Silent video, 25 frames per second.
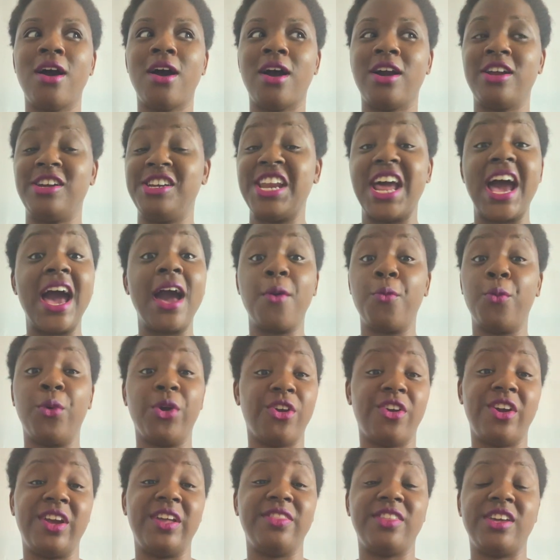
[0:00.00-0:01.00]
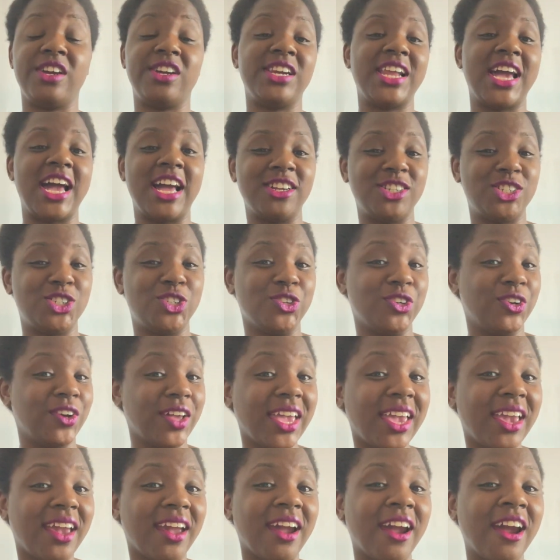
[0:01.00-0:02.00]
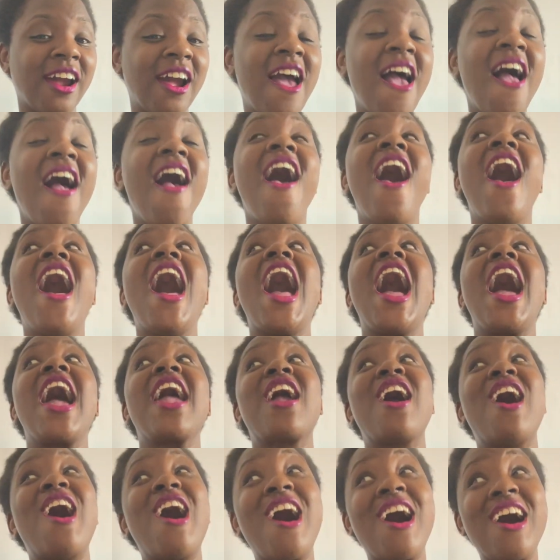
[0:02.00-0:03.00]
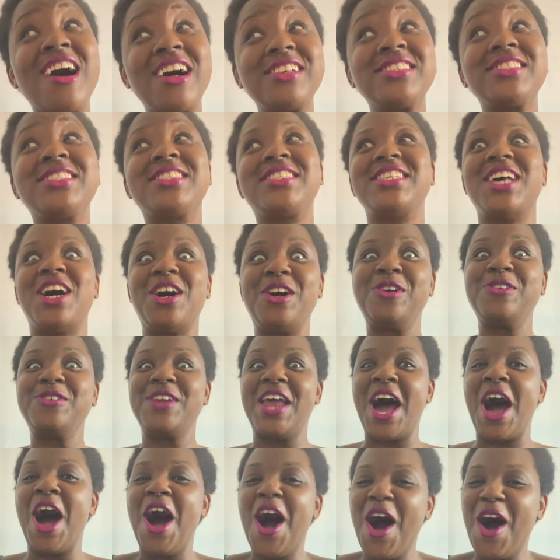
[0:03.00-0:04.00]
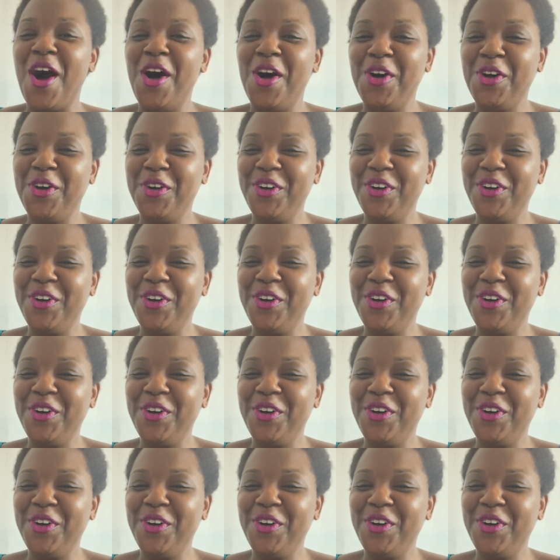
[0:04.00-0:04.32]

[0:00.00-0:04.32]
are not wearing their natural hair. I also know